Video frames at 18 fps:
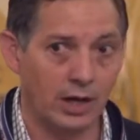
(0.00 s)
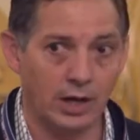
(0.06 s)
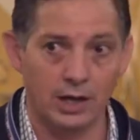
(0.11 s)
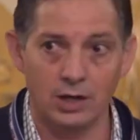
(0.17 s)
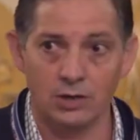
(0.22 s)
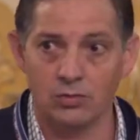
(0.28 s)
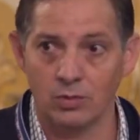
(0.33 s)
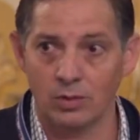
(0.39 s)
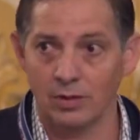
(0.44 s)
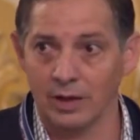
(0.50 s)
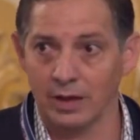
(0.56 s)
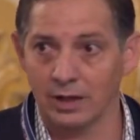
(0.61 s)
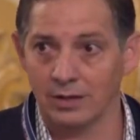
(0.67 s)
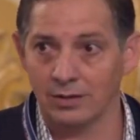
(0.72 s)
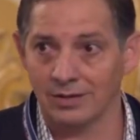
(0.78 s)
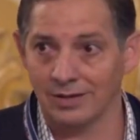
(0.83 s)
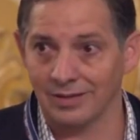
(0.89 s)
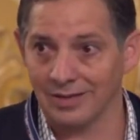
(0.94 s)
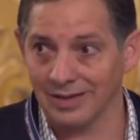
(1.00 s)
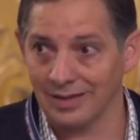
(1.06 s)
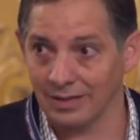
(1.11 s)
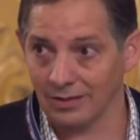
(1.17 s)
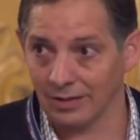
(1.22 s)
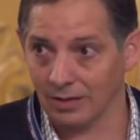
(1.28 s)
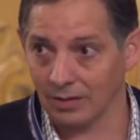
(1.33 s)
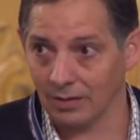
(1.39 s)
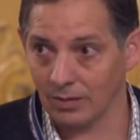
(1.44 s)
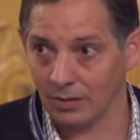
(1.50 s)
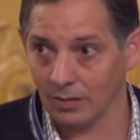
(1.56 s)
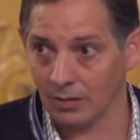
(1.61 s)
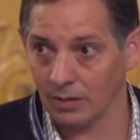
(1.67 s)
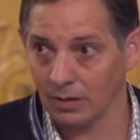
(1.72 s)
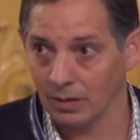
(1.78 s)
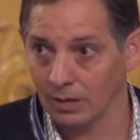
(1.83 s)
age-related diseases.